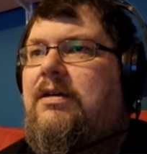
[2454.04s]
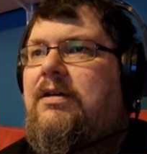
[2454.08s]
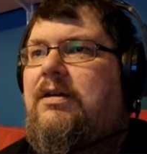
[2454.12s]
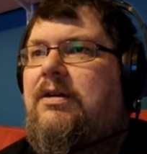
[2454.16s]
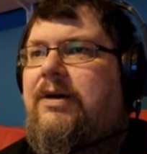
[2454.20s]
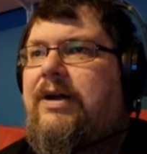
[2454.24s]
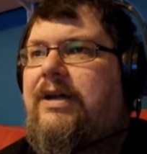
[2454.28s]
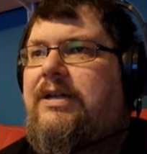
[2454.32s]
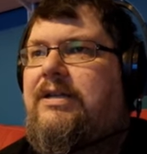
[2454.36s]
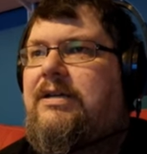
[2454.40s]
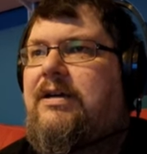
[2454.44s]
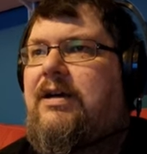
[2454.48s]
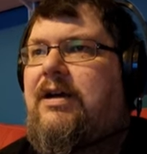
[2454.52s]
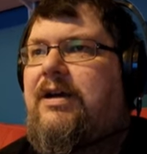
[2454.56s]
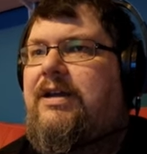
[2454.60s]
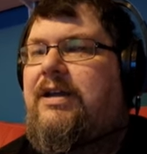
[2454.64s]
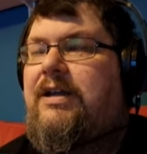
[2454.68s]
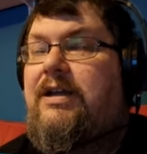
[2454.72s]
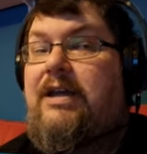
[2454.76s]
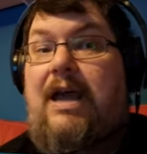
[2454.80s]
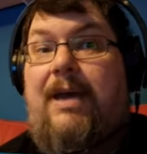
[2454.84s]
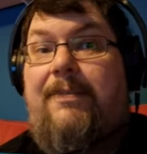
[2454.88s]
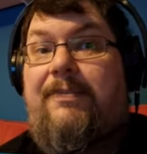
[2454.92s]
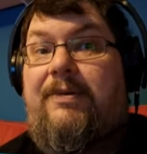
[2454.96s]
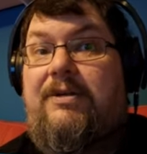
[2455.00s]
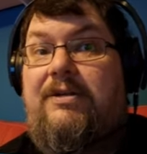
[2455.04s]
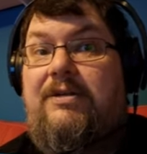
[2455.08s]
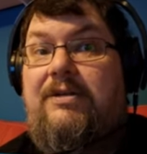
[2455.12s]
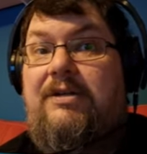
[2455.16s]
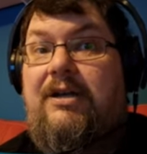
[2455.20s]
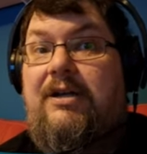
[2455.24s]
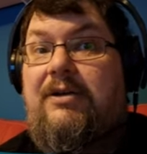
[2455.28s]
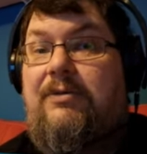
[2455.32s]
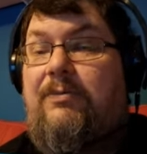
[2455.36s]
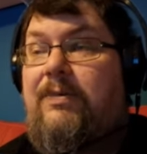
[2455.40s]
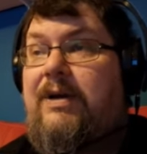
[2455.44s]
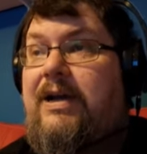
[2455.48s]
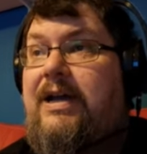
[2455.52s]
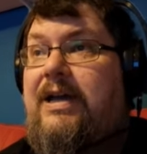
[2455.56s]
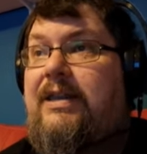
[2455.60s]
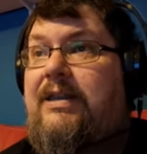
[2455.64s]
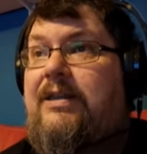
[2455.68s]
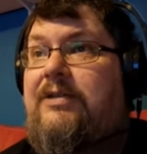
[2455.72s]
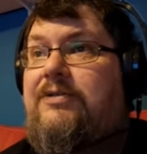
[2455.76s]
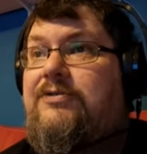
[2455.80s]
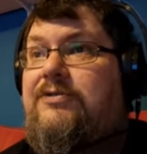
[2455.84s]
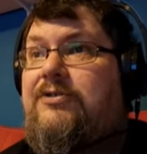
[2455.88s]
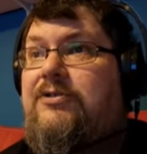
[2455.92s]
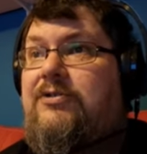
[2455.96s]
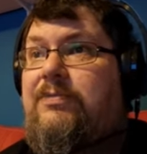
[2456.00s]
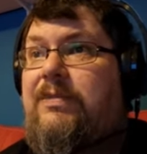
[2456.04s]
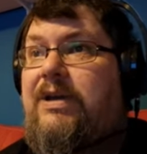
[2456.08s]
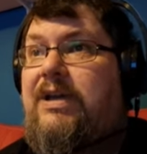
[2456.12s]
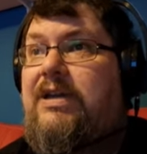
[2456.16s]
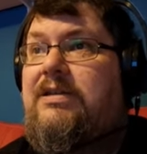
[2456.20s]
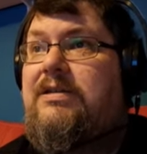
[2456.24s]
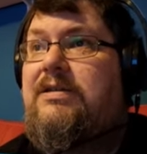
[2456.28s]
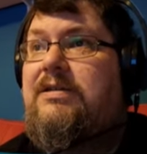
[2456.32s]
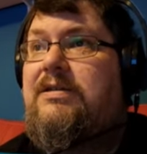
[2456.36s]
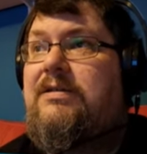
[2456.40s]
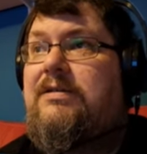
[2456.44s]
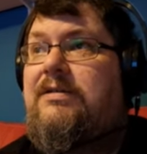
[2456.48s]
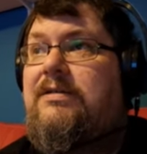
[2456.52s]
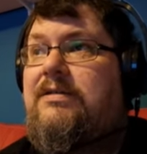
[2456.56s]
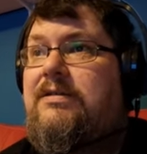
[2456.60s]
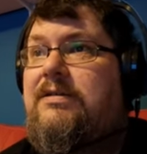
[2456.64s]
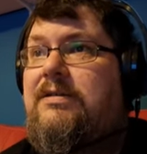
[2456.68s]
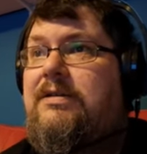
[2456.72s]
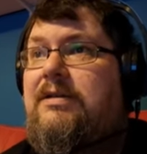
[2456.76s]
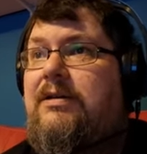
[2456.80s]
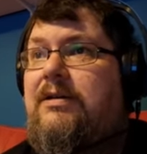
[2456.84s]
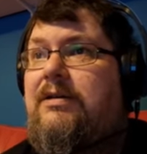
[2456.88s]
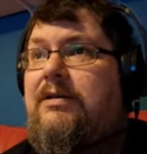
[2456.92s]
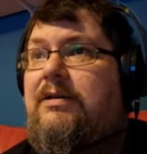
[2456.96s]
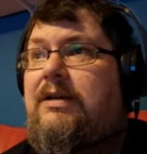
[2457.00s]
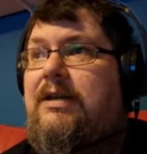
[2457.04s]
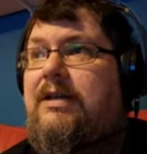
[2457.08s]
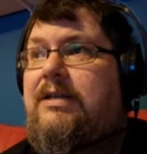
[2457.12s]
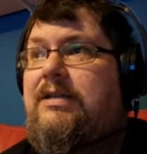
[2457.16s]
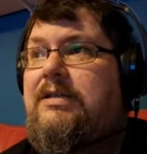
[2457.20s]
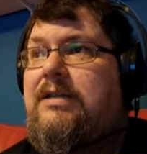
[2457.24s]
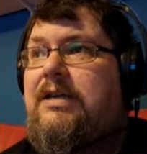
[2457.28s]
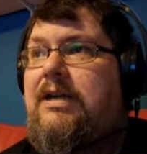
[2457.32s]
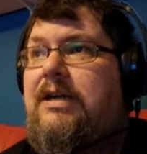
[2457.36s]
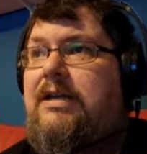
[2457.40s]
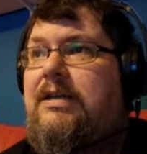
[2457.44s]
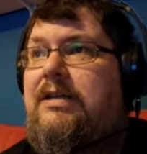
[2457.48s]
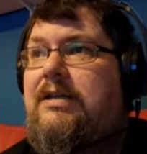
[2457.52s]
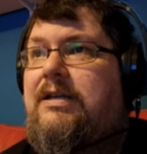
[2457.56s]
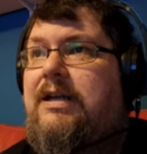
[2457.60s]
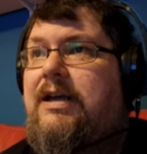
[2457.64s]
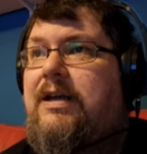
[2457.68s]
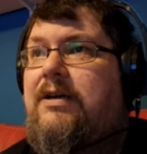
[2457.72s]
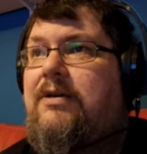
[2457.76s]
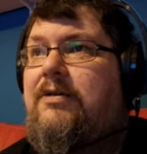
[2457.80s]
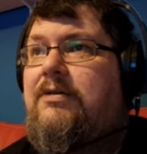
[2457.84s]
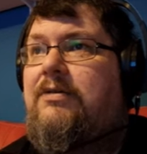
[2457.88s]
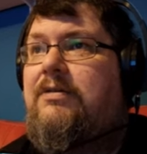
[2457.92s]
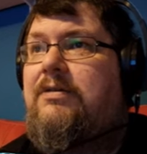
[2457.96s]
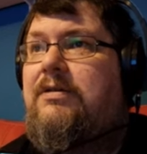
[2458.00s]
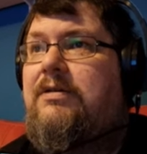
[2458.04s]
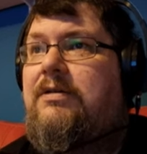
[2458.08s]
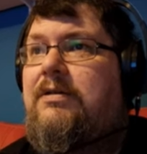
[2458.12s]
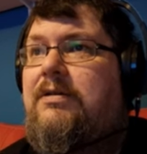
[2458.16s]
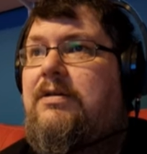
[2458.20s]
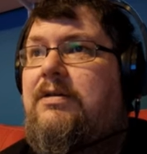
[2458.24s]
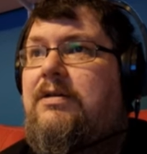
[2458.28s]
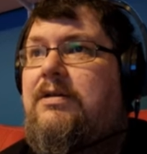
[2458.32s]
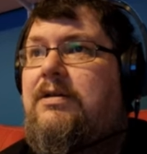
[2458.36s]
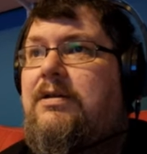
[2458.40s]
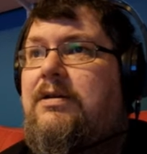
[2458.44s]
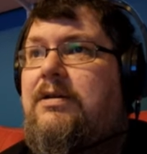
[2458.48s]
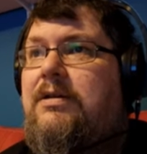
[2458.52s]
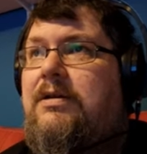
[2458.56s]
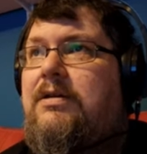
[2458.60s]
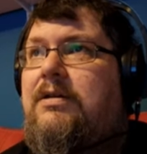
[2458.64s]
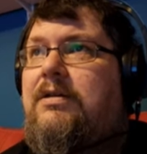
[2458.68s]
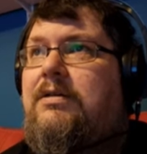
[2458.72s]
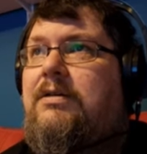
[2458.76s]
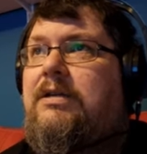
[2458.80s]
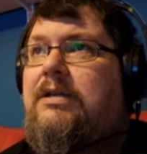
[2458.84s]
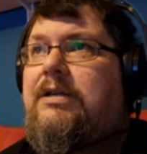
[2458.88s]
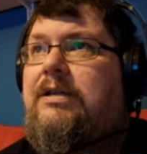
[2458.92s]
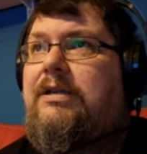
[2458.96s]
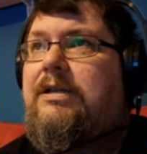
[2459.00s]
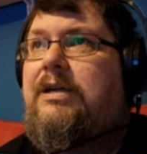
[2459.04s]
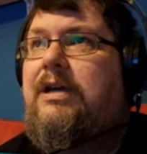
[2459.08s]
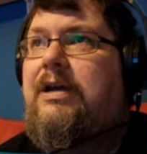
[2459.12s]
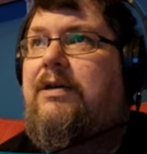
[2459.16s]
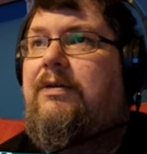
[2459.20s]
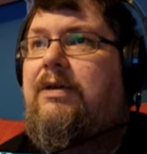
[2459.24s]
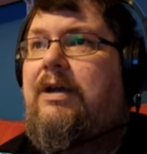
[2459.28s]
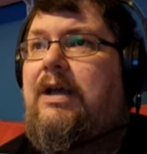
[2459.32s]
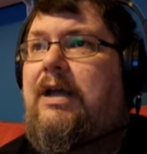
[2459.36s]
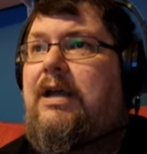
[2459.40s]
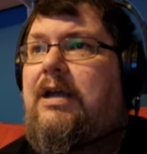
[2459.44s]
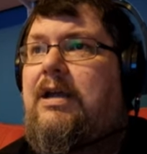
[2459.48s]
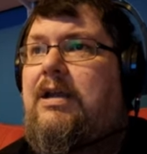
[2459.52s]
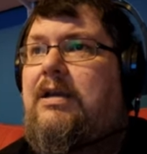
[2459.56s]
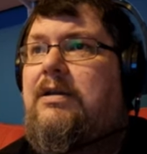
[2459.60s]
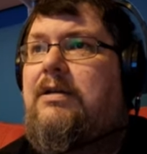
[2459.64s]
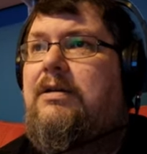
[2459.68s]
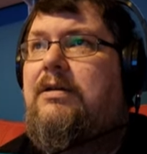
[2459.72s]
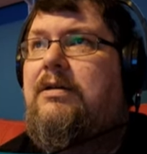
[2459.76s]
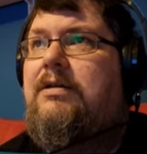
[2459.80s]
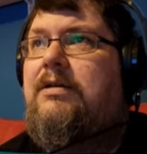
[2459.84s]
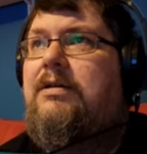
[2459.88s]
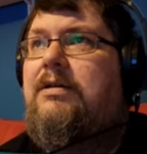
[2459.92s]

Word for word: Alright, I happen to know where the tomb is, so let's head down and down again